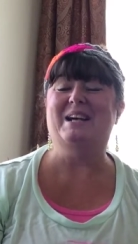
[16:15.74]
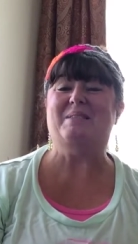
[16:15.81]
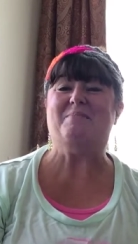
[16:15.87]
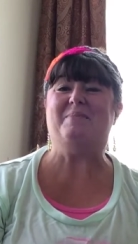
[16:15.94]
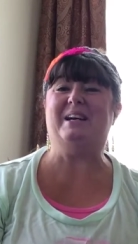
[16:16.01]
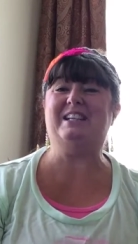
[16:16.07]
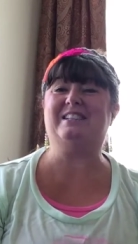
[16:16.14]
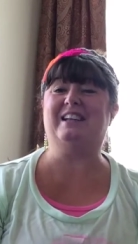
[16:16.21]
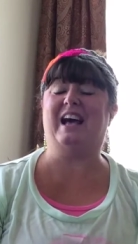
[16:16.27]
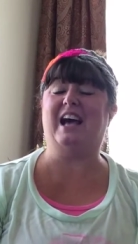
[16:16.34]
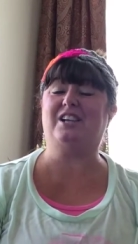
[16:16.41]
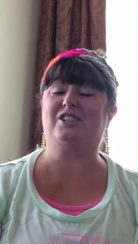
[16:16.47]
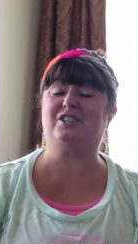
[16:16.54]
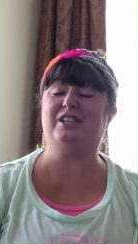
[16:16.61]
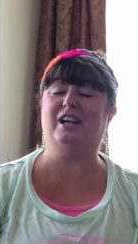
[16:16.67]
But
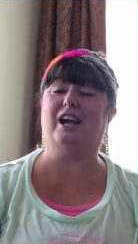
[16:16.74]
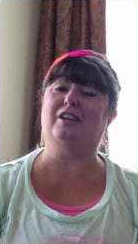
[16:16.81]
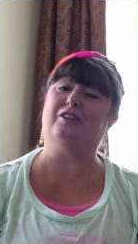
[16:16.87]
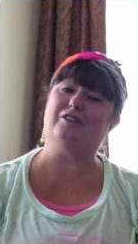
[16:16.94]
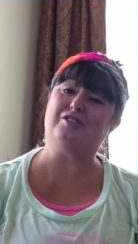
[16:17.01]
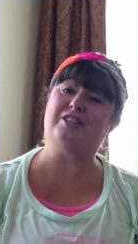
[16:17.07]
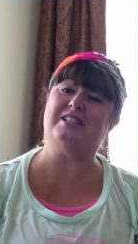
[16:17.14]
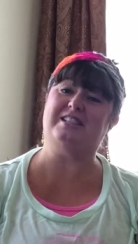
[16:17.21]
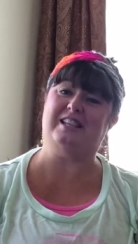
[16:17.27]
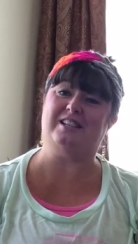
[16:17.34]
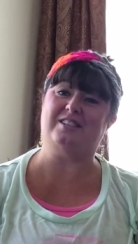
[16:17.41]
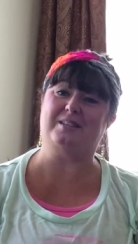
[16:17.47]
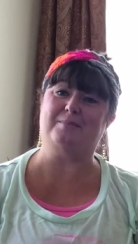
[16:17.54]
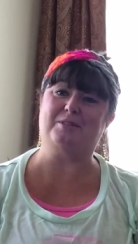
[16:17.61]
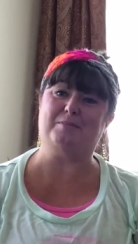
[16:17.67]
actually, I learned to teach
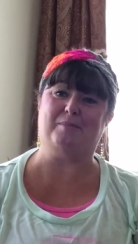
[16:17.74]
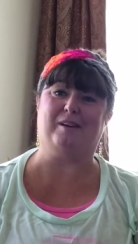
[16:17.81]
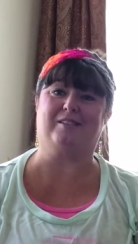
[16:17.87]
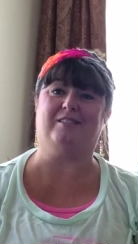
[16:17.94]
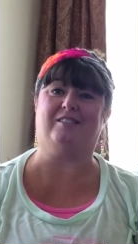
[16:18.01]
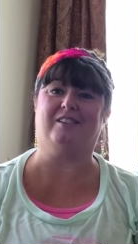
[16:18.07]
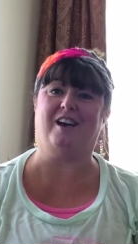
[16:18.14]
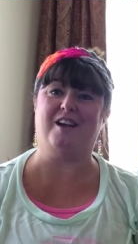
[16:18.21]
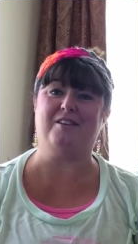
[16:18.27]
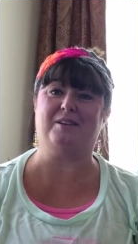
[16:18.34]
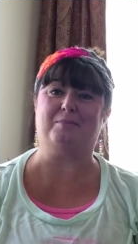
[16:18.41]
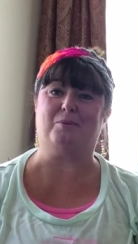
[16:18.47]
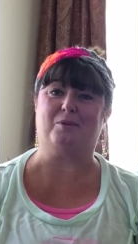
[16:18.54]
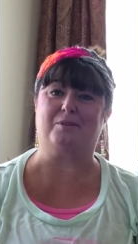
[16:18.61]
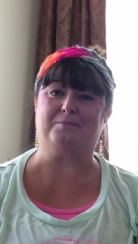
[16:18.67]
them to model on an ironing
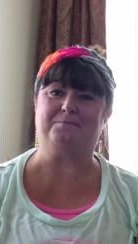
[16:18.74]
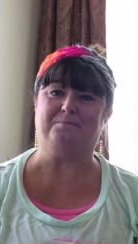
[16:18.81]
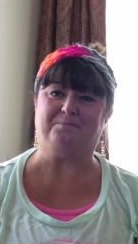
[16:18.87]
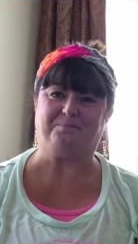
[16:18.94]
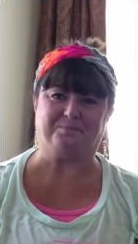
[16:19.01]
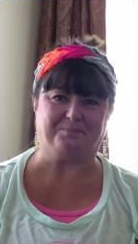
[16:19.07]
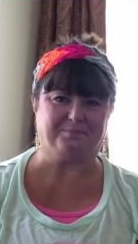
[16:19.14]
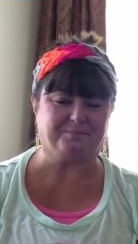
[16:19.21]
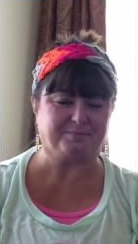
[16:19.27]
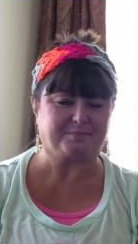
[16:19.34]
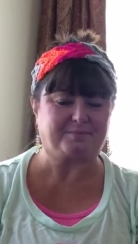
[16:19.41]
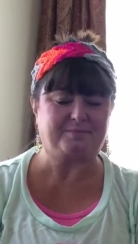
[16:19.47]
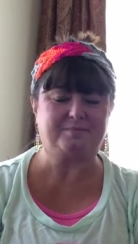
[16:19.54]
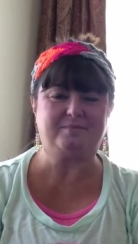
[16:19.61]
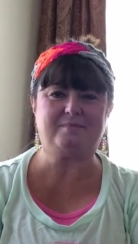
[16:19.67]
board.
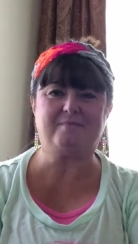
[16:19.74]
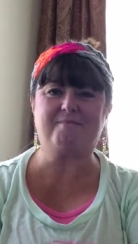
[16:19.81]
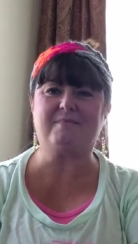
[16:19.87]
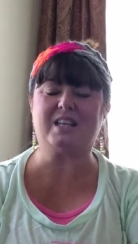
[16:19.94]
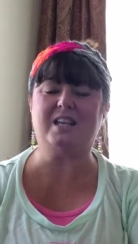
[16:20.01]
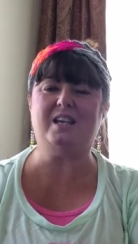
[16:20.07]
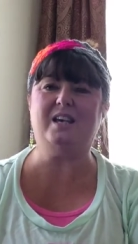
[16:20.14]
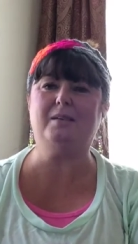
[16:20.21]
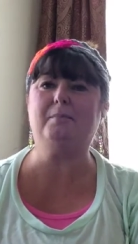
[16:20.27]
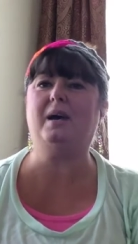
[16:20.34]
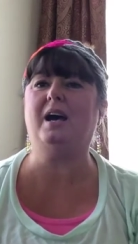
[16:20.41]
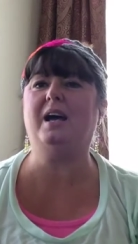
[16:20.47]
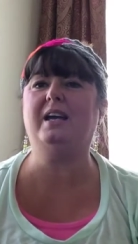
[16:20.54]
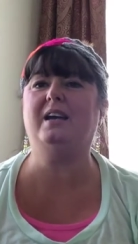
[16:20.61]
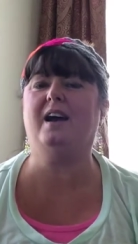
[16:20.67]
In
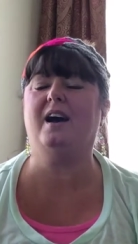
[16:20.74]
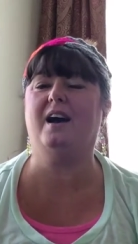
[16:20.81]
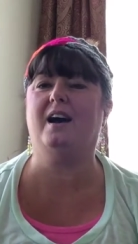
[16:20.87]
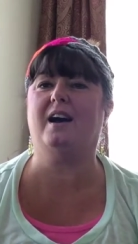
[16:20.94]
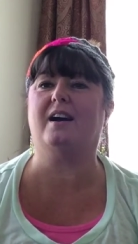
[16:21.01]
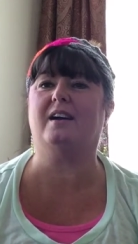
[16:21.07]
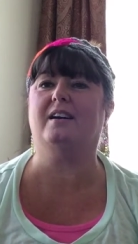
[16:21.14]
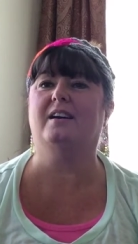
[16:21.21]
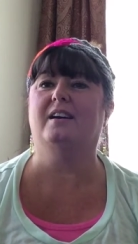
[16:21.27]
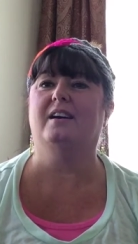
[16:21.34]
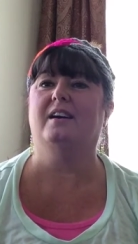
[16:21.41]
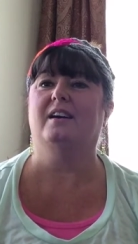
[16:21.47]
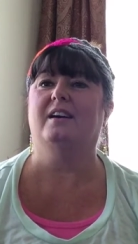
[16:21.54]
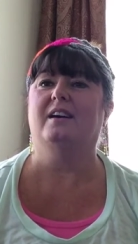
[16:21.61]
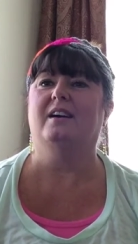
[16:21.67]
my uh,
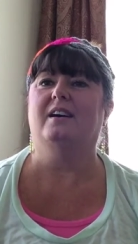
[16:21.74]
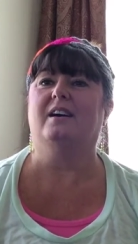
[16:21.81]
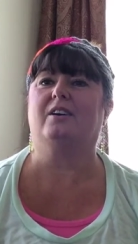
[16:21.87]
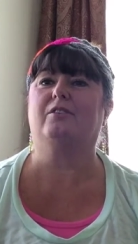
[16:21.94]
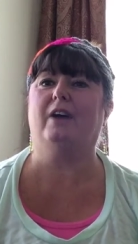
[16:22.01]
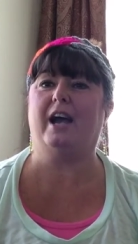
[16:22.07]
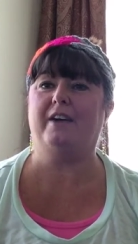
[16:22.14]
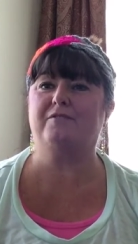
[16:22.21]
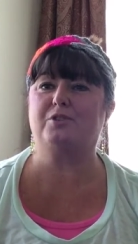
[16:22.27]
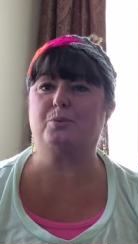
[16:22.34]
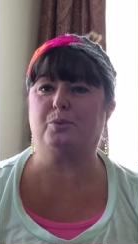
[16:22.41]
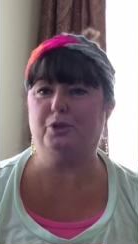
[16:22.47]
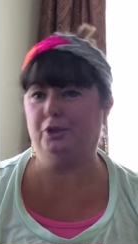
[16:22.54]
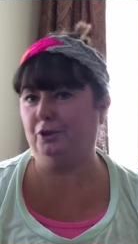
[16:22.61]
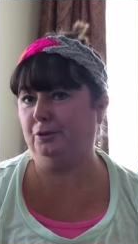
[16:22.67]
craft
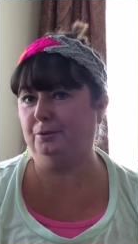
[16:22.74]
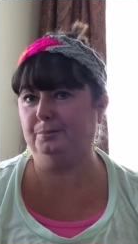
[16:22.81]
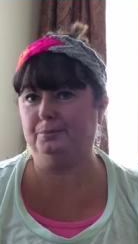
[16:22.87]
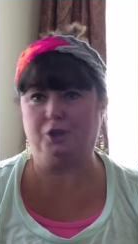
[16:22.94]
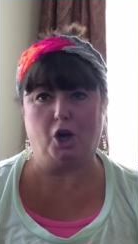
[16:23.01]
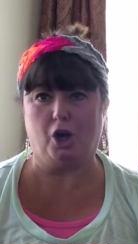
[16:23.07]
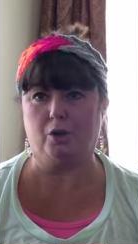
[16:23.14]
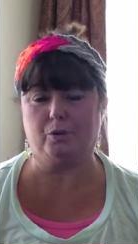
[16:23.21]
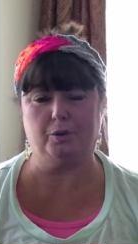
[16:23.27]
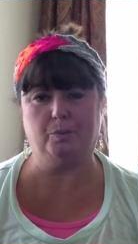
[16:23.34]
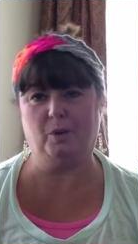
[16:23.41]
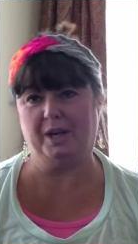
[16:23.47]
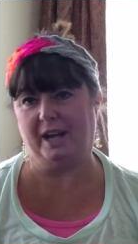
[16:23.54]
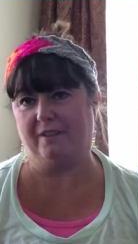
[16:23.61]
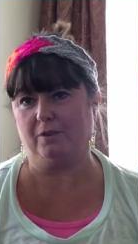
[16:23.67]
room, yarn room,
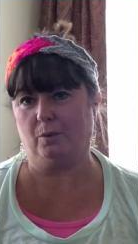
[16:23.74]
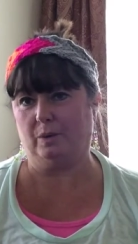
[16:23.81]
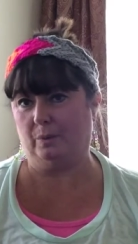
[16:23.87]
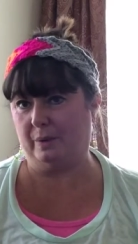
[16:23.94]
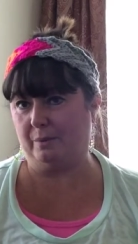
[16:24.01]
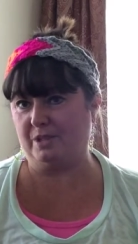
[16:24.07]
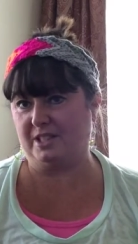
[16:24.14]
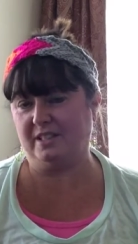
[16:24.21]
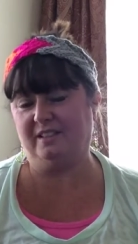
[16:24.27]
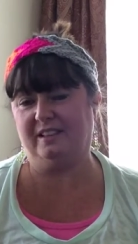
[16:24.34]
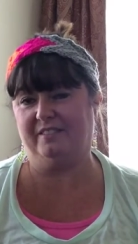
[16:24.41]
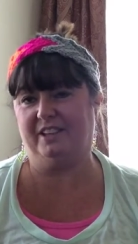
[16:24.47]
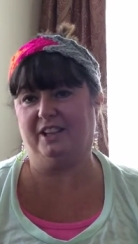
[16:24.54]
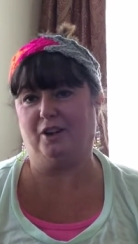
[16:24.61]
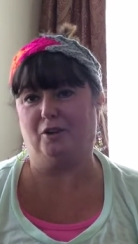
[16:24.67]
whatever, when we were still
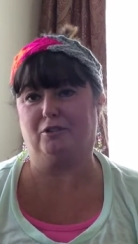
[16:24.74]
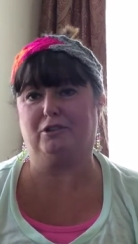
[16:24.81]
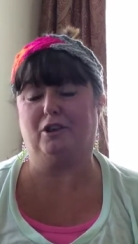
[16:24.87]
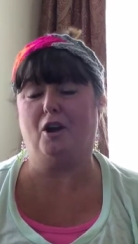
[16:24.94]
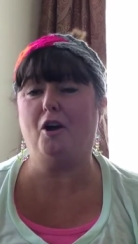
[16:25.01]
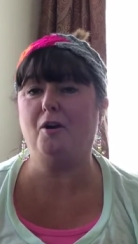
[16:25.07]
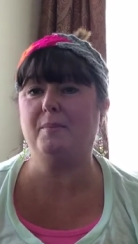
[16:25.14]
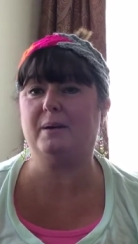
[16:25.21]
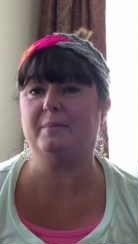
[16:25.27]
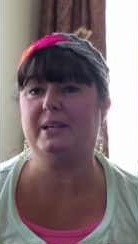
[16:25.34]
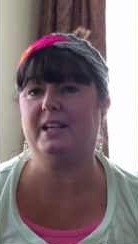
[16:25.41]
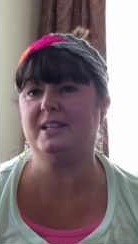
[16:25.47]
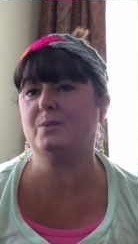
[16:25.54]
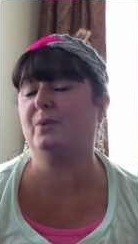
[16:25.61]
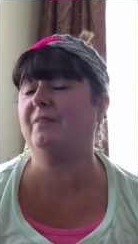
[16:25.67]
living in Oklahoma,
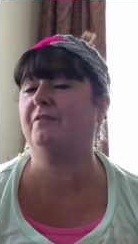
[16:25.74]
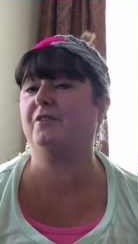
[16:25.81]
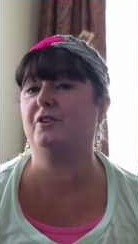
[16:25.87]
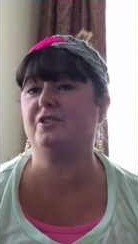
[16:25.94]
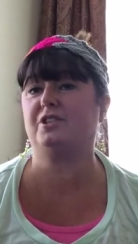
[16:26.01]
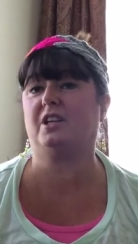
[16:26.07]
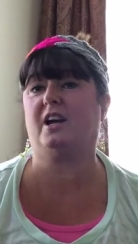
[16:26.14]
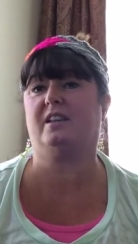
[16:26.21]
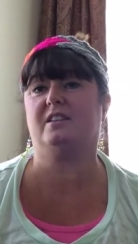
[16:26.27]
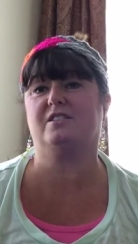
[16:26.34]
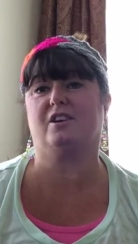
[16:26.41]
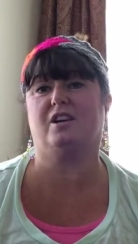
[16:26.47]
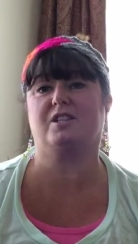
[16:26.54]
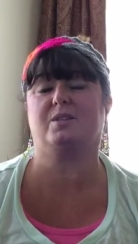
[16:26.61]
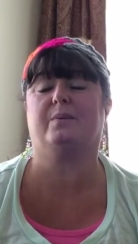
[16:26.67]
because we first got the
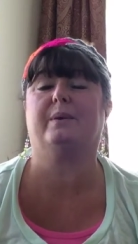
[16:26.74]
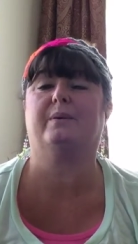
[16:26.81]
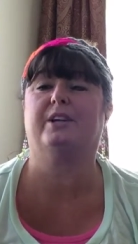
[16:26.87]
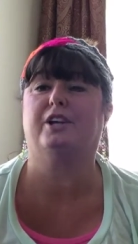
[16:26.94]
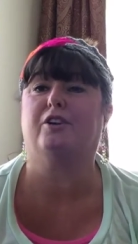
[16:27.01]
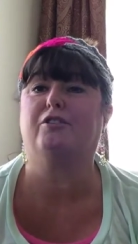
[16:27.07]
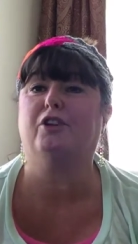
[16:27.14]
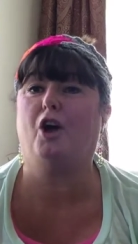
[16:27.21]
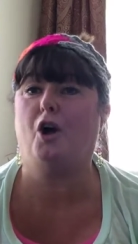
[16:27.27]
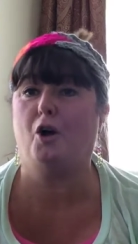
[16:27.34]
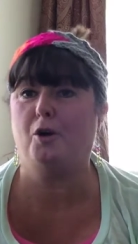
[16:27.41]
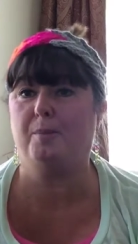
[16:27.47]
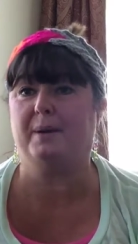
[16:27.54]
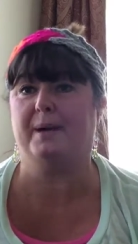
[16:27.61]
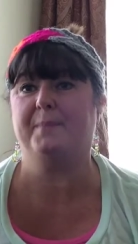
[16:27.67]
dogs when we were in
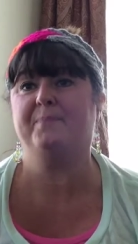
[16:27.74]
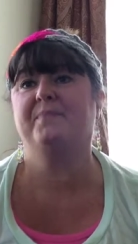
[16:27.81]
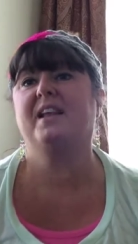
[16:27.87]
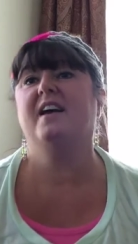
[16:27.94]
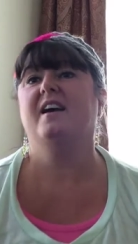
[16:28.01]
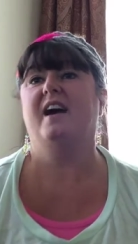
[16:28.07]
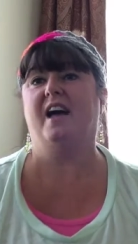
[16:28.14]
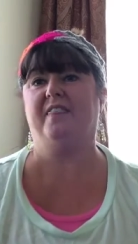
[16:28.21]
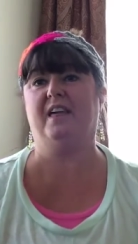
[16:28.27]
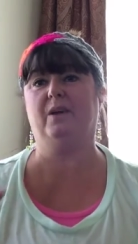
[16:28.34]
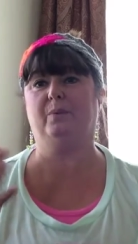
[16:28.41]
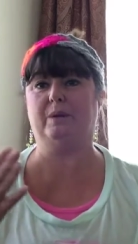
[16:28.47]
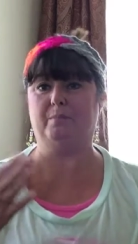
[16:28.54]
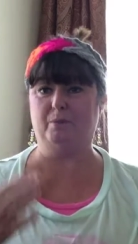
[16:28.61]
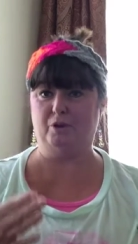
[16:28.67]
Oklahoma, and then
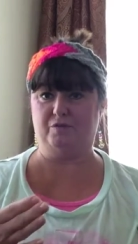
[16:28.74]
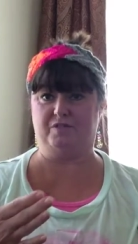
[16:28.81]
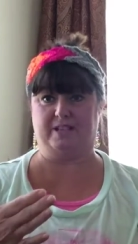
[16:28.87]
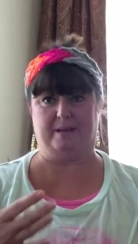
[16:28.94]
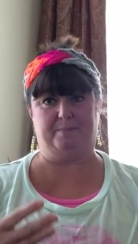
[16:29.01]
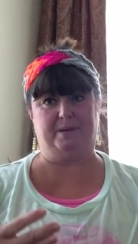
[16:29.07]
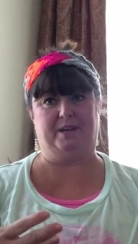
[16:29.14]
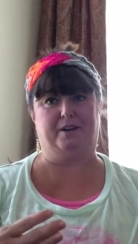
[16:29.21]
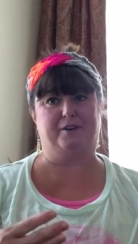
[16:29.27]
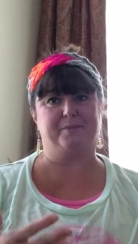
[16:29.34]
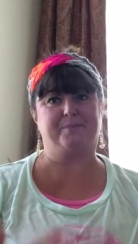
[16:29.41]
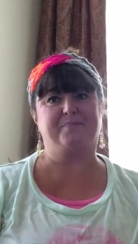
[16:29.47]
we moved up here.